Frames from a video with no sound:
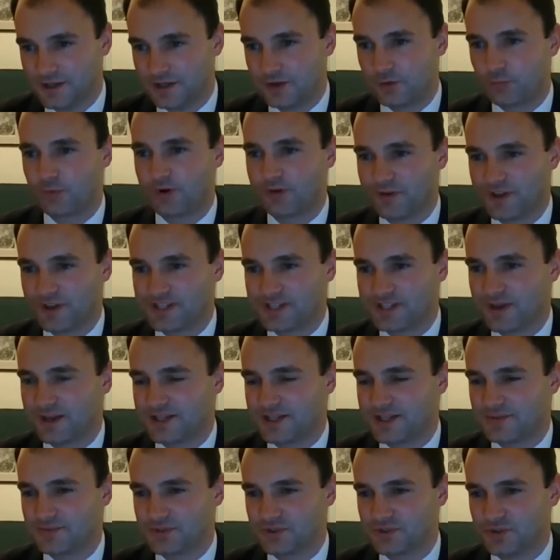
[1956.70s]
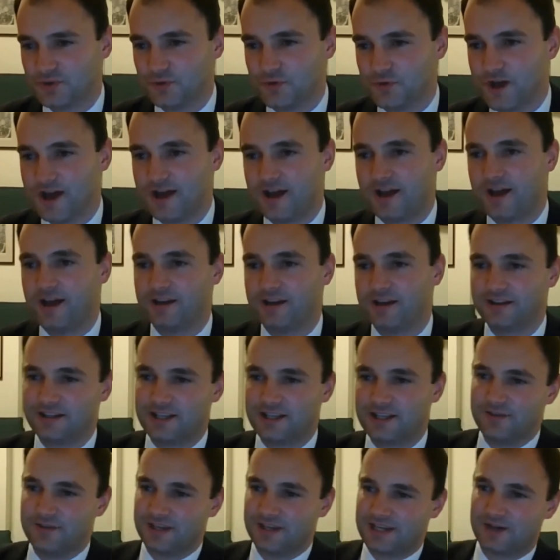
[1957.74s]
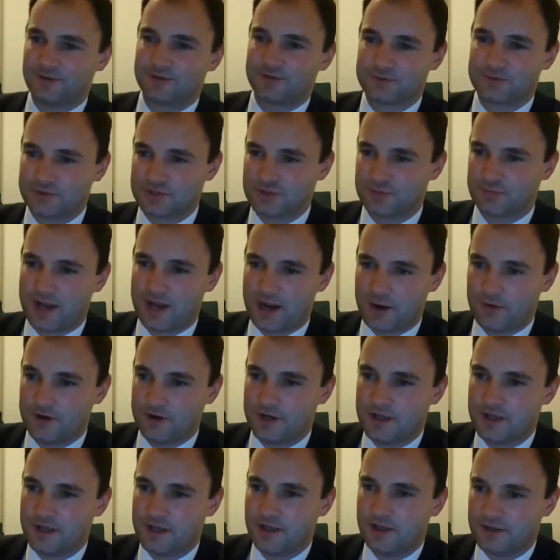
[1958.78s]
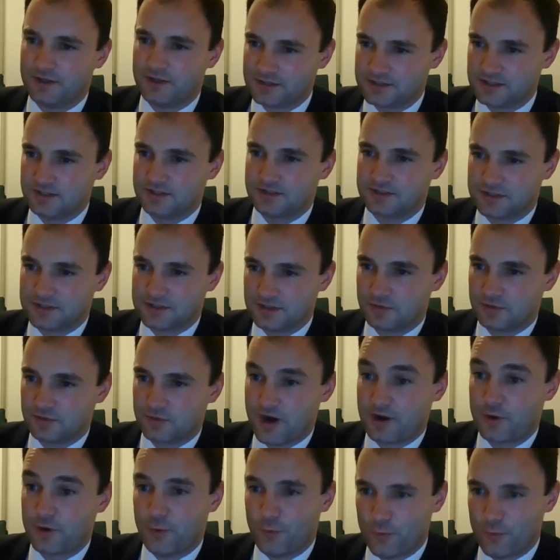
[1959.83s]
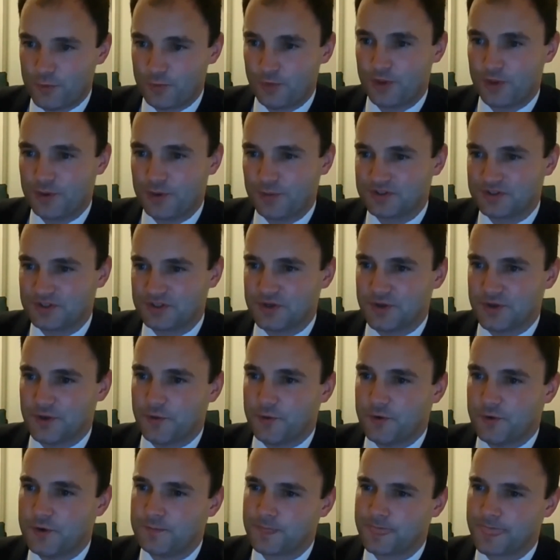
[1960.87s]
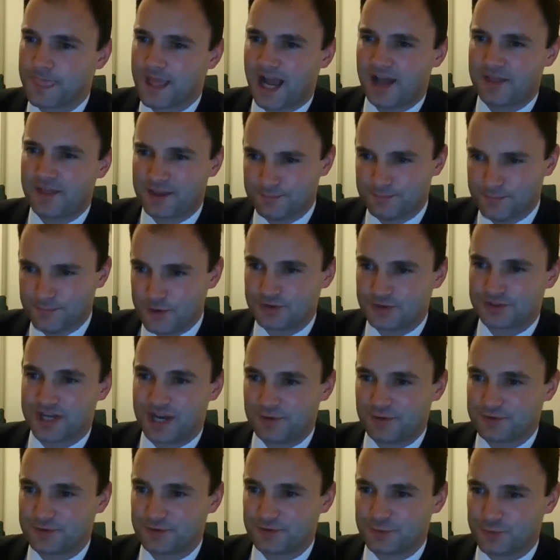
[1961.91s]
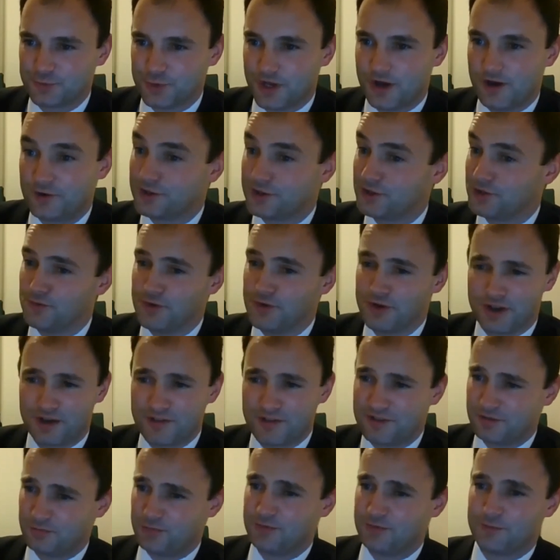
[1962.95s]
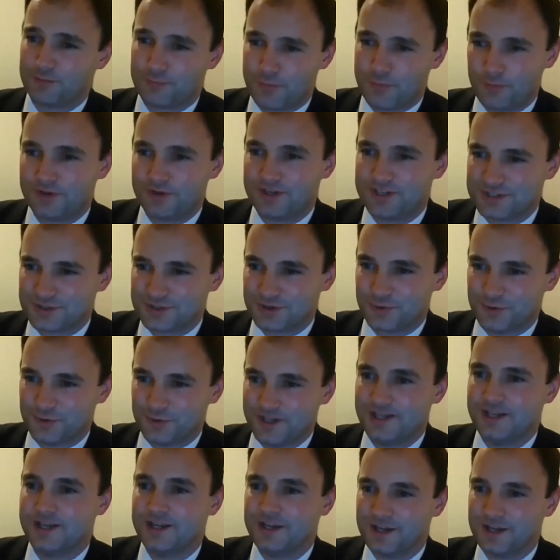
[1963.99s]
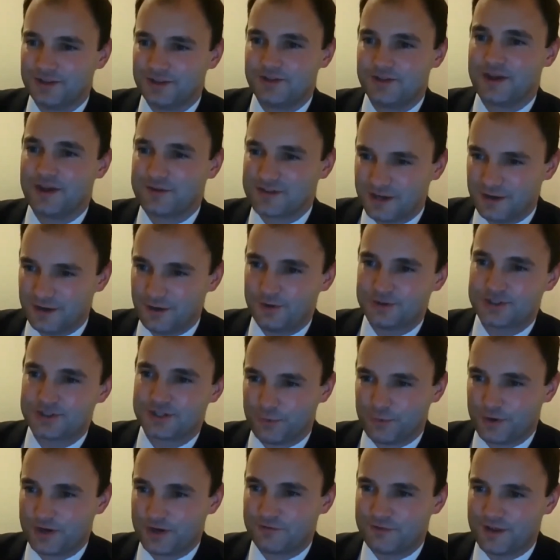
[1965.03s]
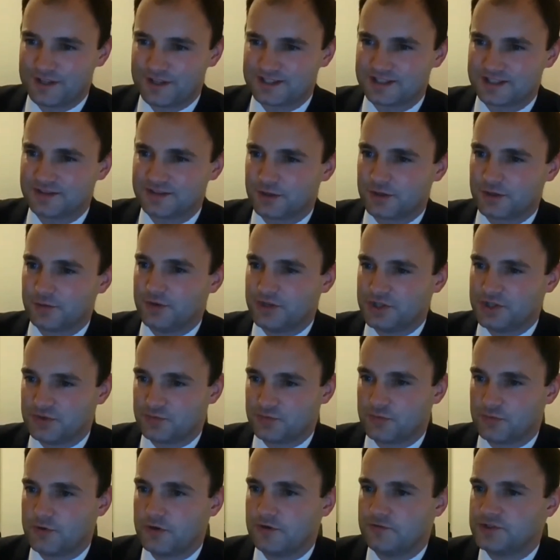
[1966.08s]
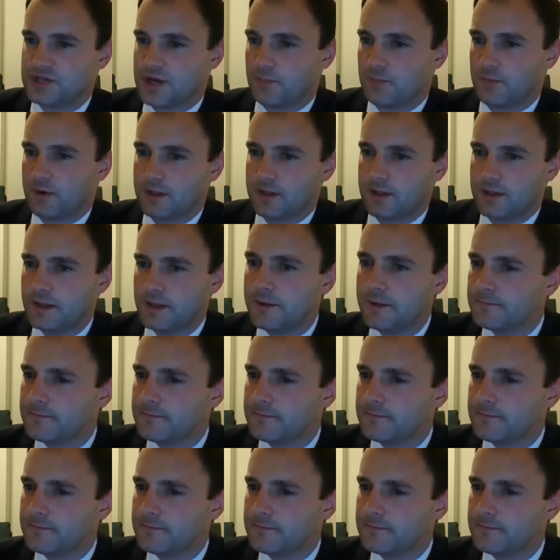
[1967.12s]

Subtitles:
ring fencing mechanisms to do that, and giving councils the power to crack on with what they want to do. I think most councils would argue, and I think we would probably disagree, that there is a lot of ring fencing that could be just removed generally.